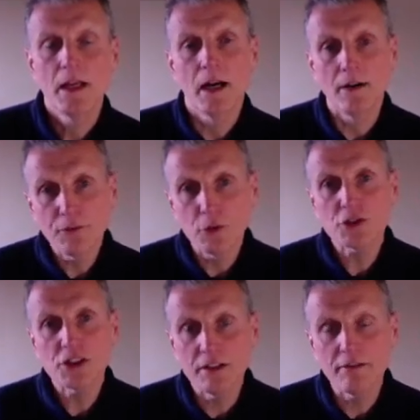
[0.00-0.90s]

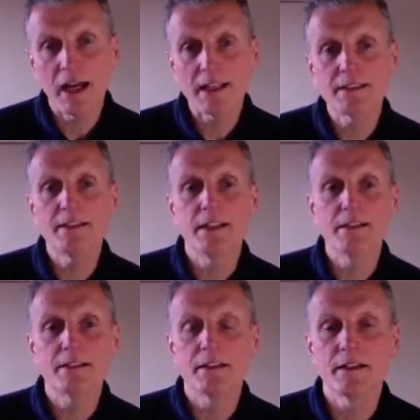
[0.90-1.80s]
unfortunately, reality
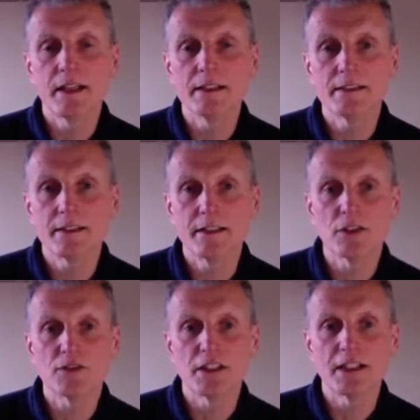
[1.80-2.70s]
is that there's
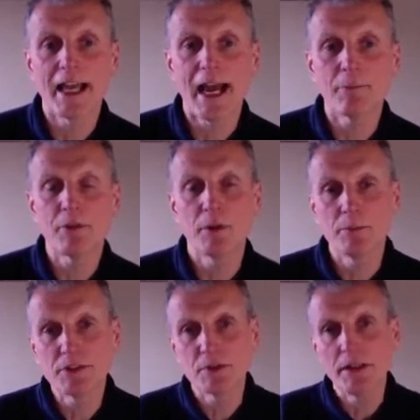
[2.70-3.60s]
often a gap that
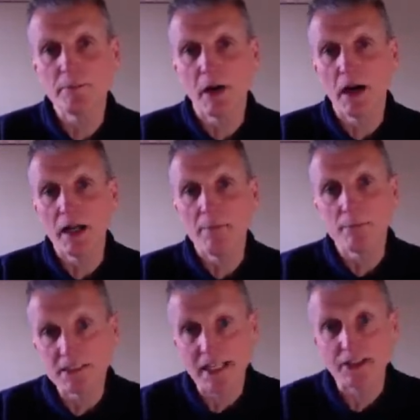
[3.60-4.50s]
between my
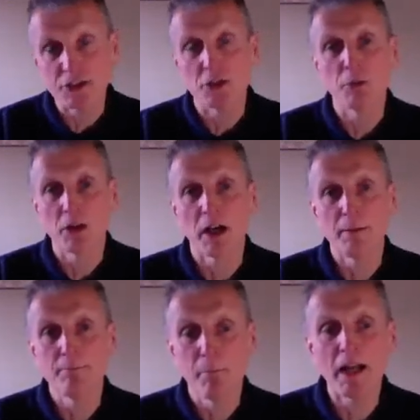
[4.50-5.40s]
potential, what
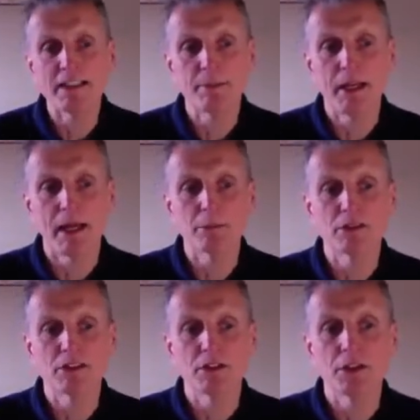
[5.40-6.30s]
I might be able
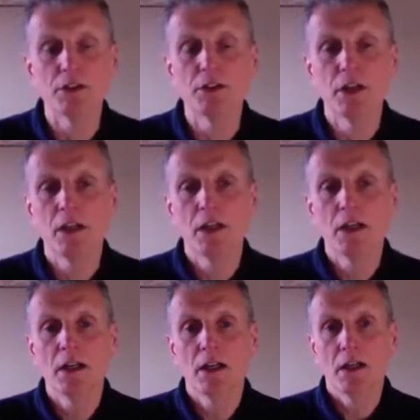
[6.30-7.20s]
to do,
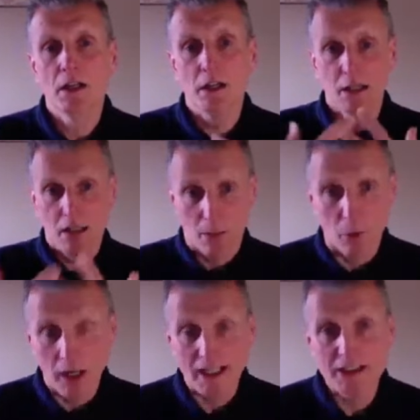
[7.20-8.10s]
and
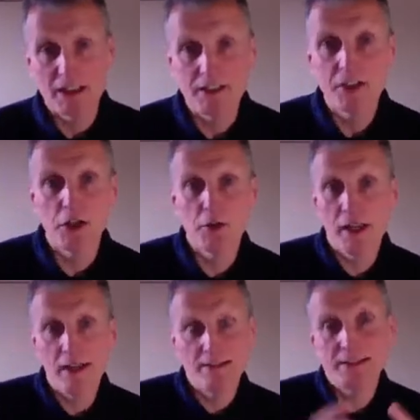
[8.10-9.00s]
what I actually do,
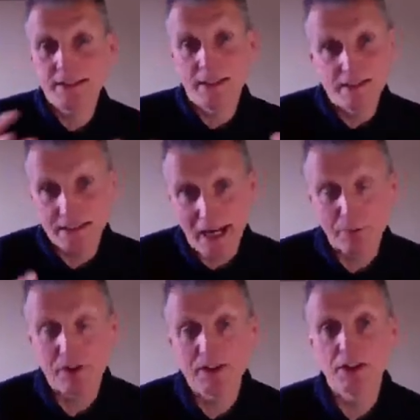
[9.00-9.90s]
there's a
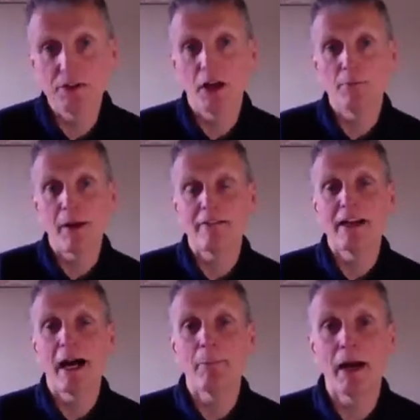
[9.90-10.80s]
gap. The two don't
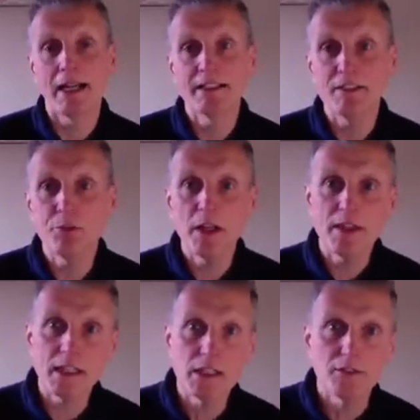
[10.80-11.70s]
marry up. And if we
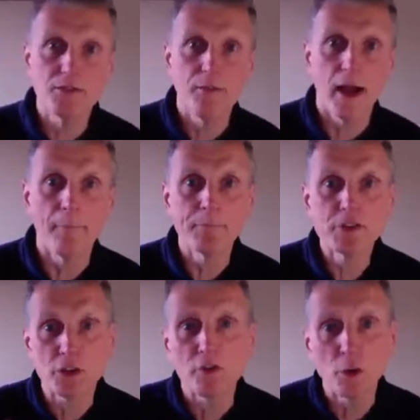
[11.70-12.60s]
think of
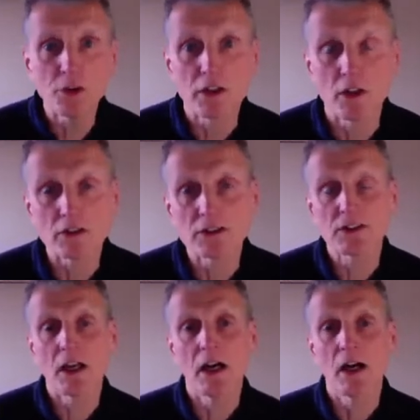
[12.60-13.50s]
sort of
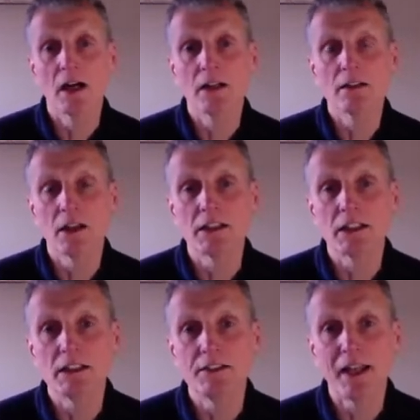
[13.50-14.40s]
orthodox learning
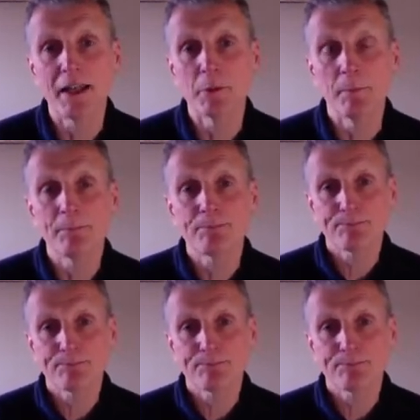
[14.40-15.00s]
and development,